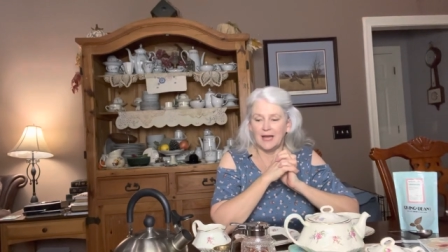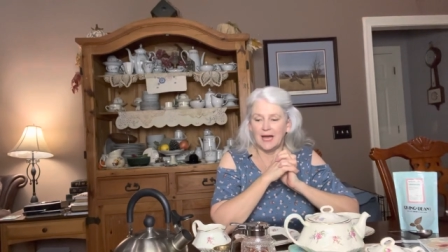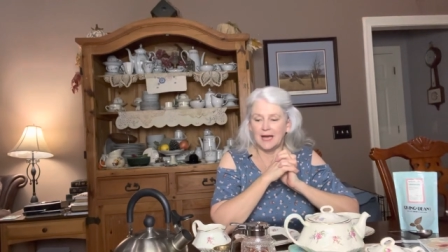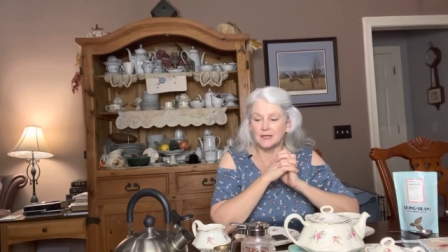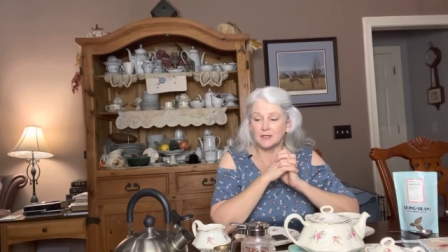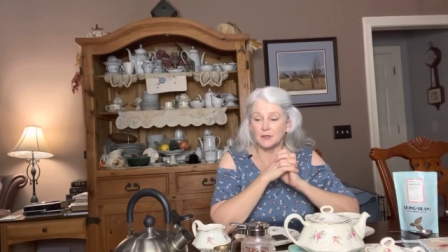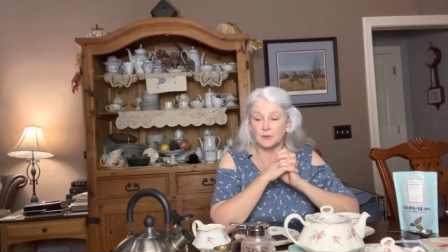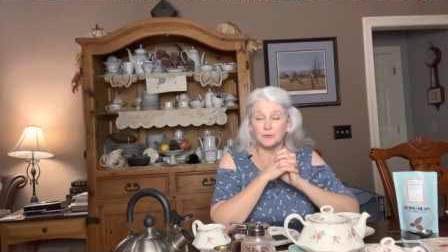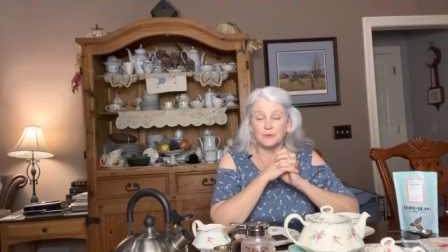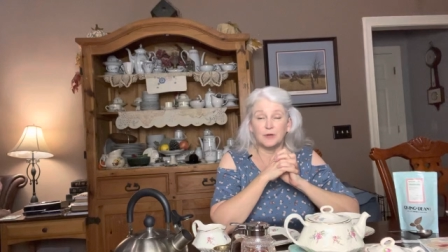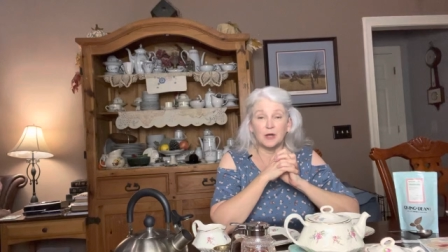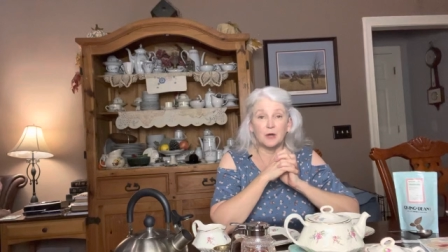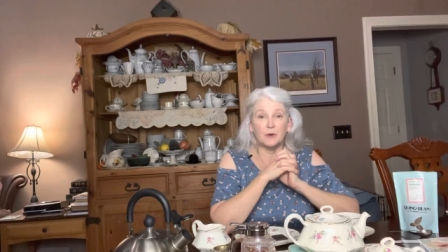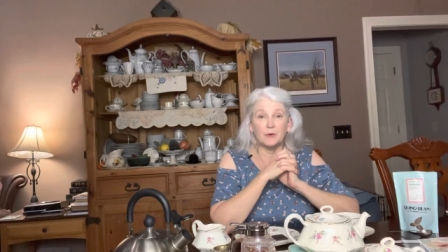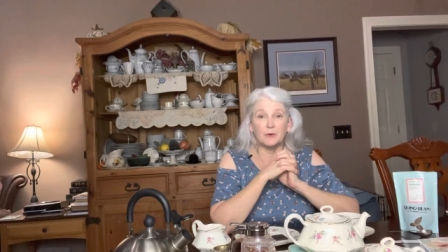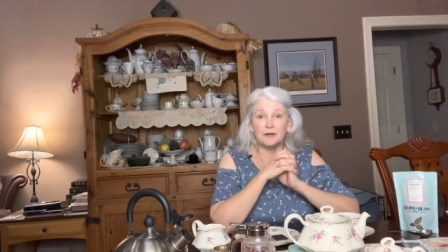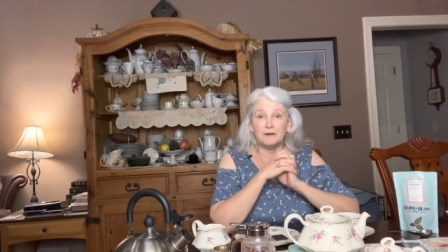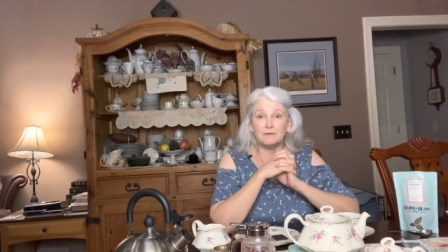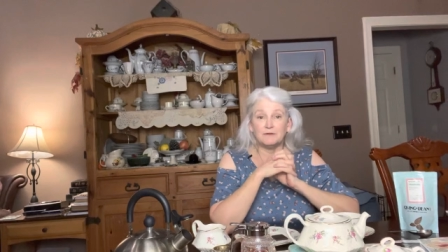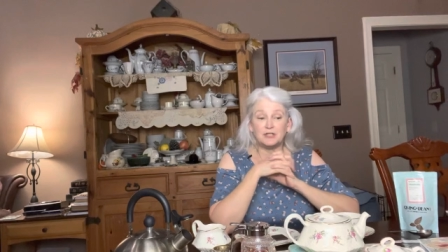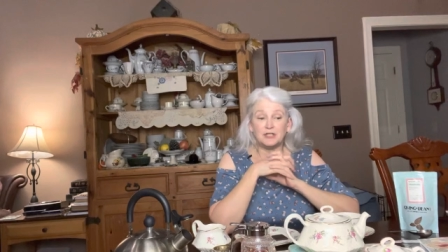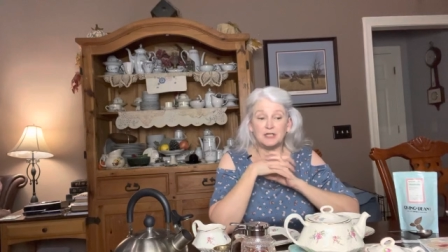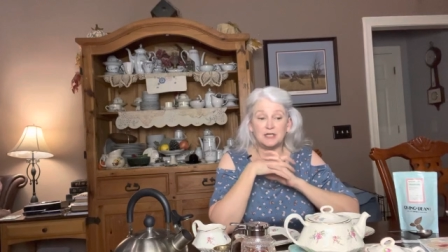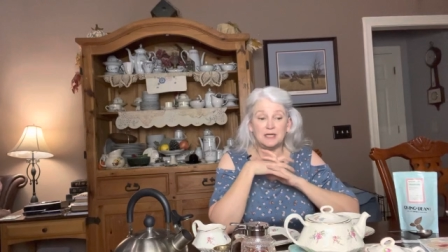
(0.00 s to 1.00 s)
I don't know
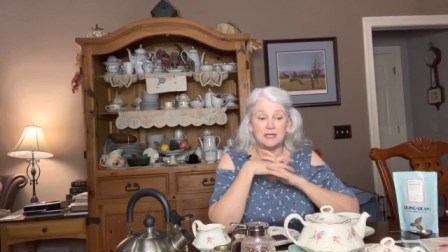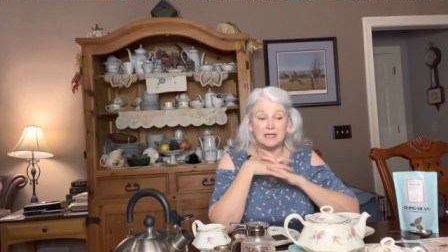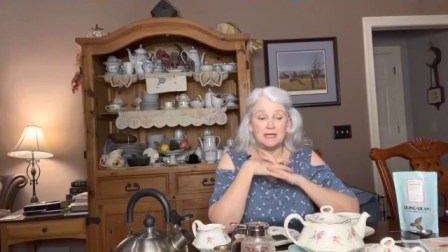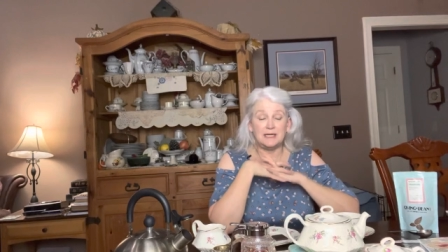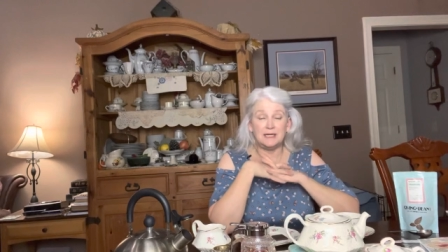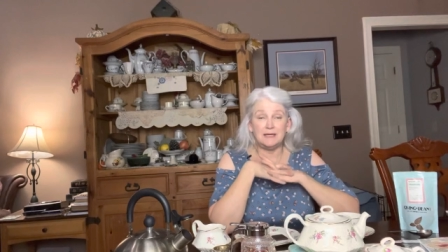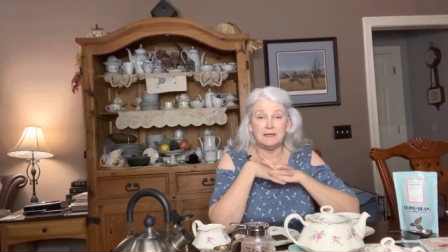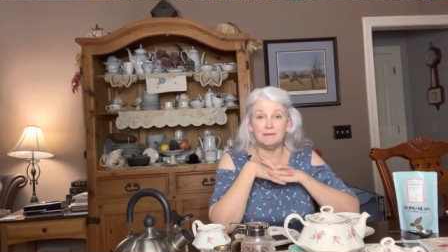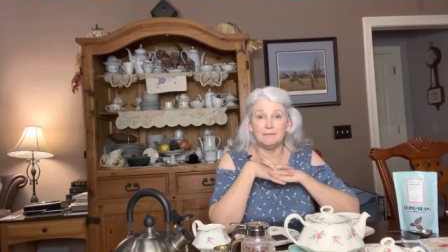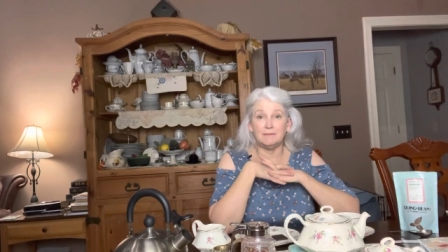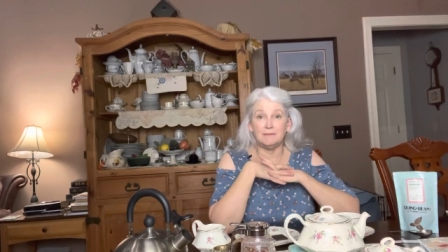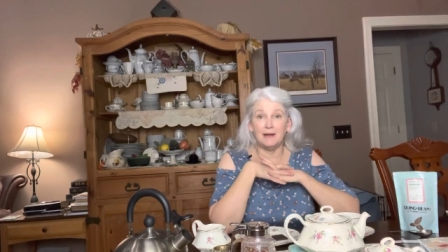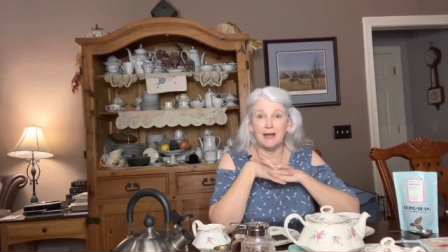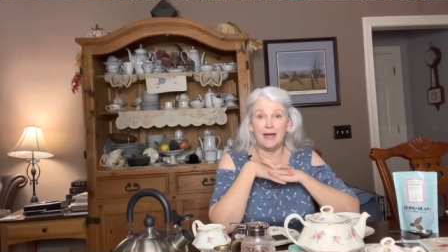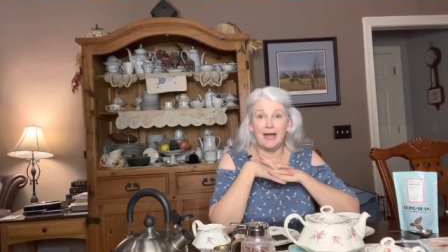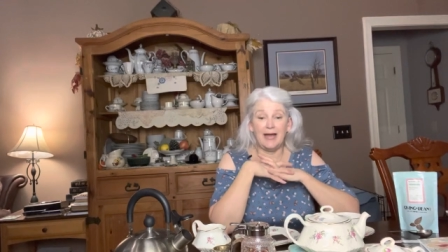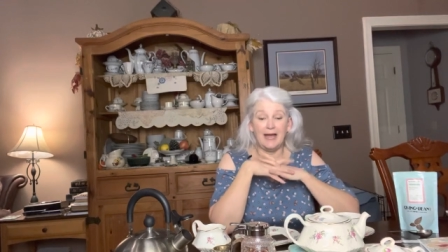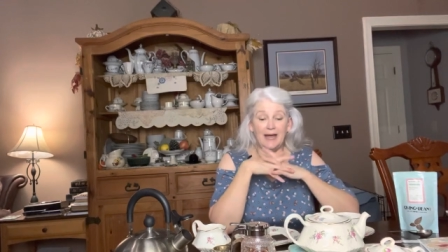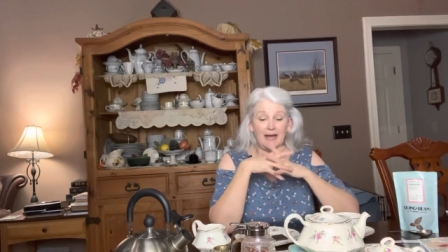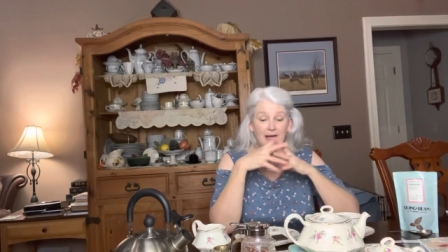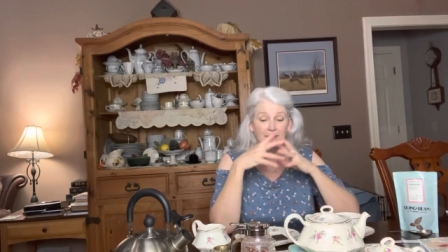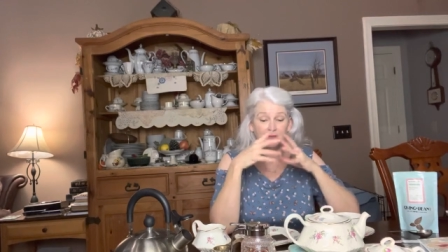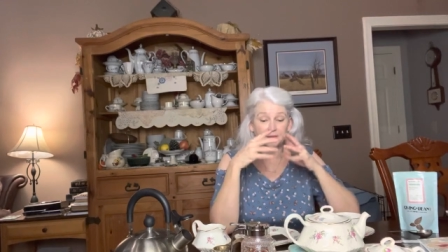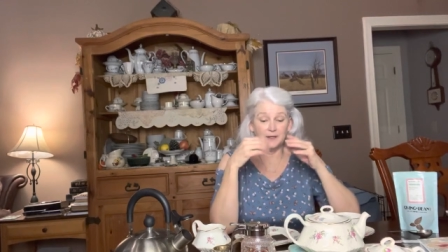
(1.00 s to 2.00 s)
if she
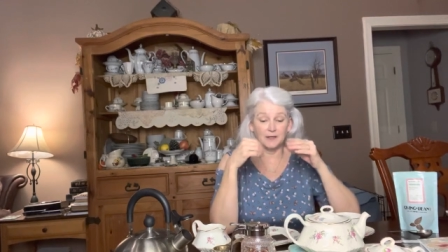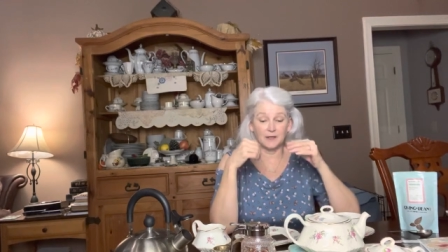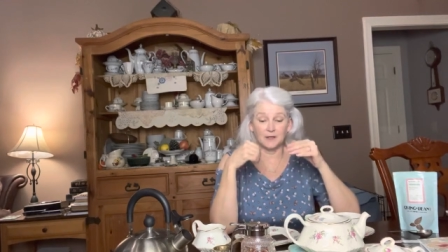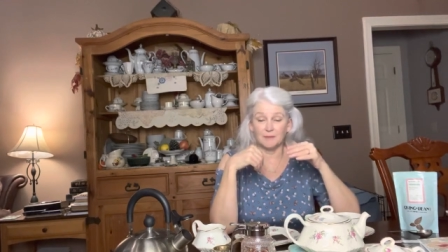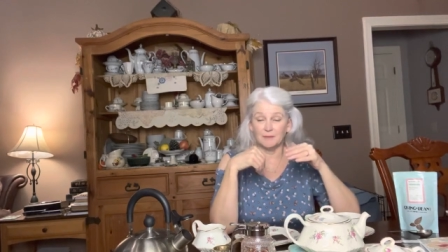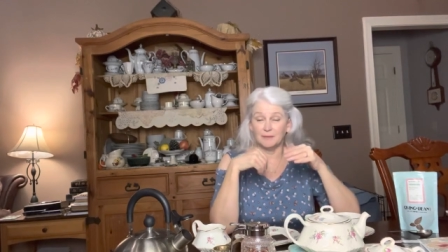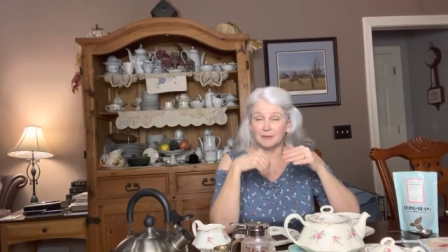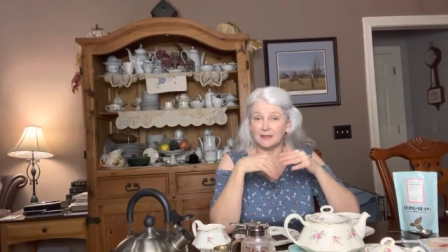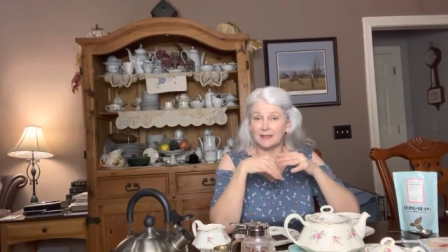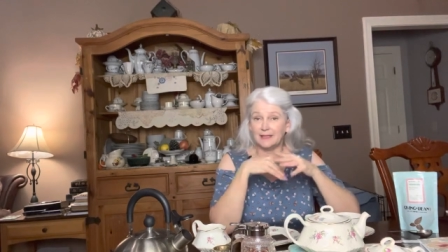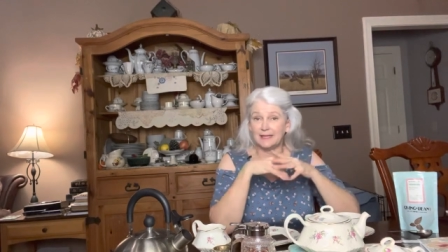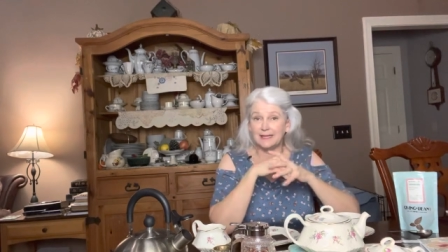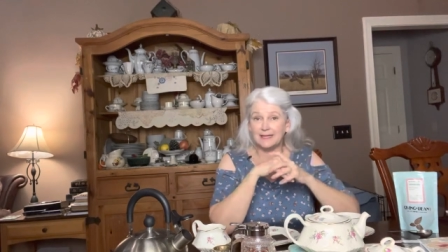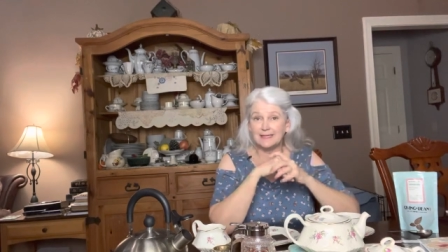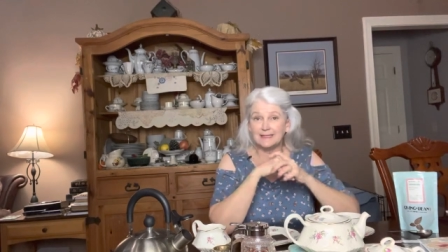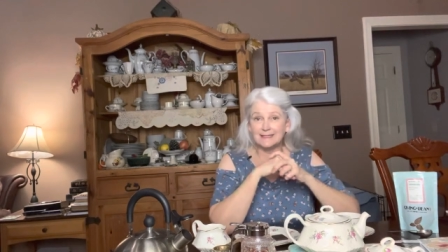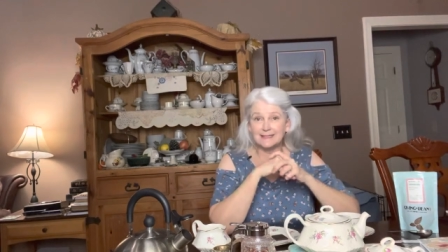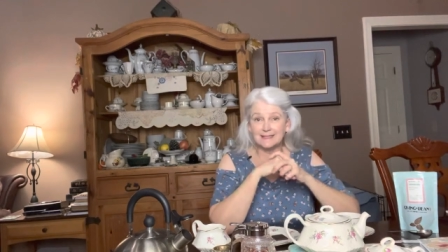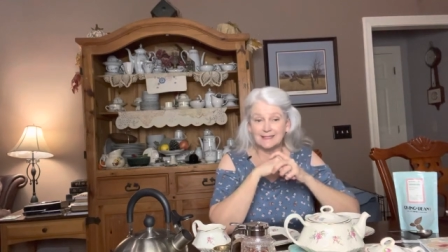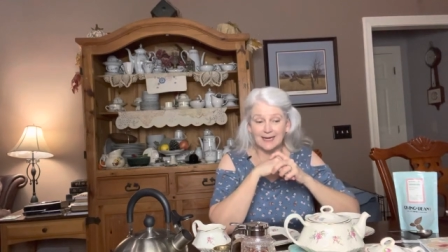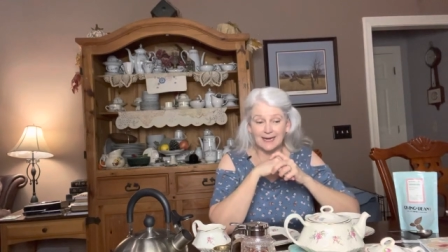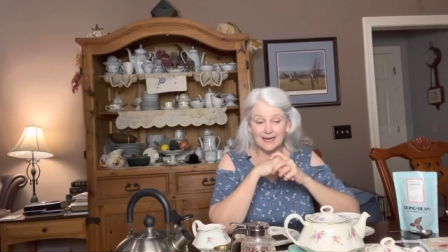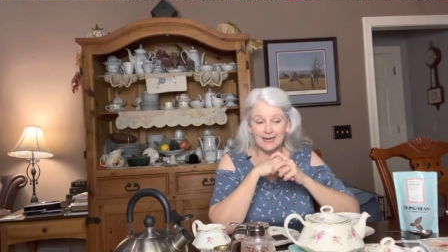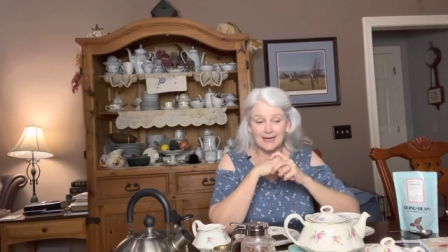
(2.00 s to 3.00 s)
had the complete
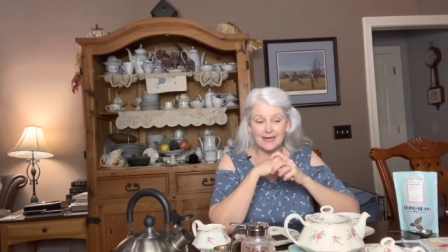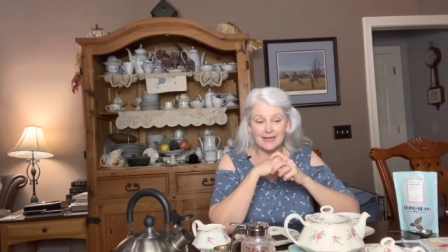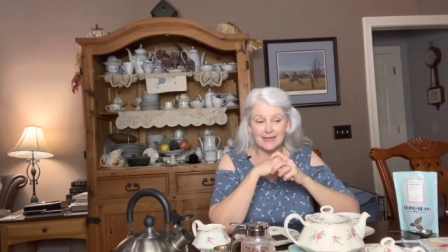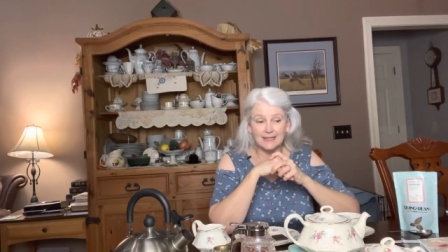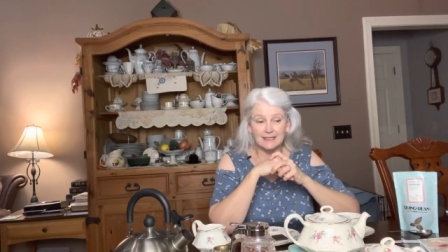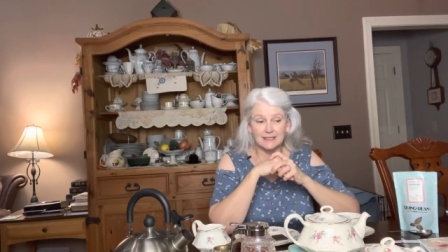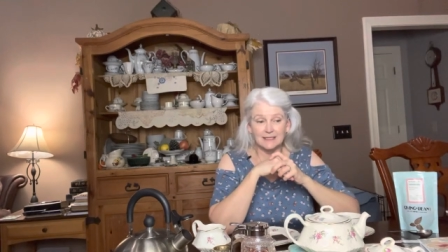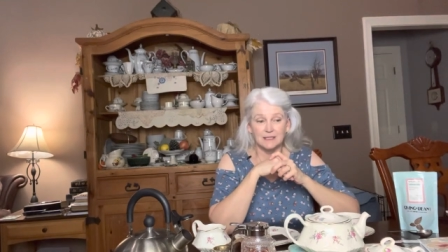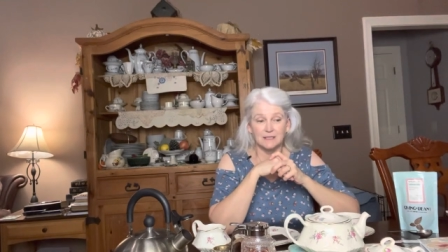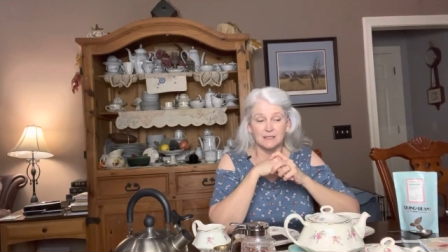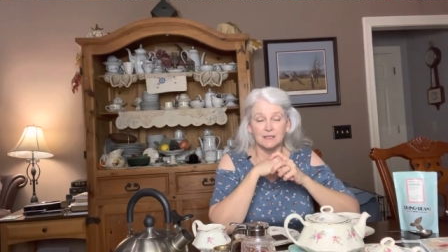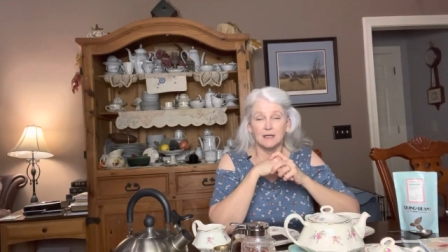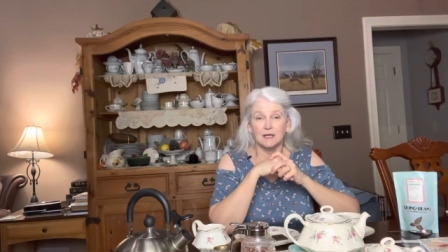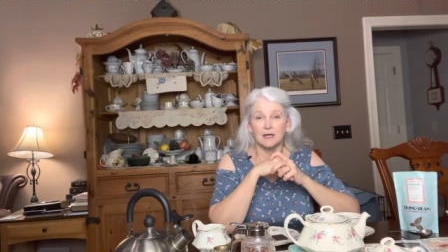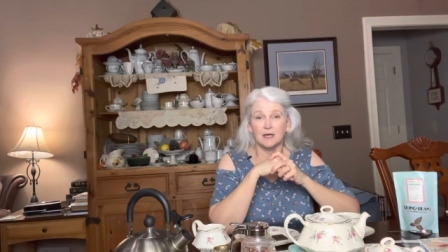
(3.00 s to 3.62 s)
set.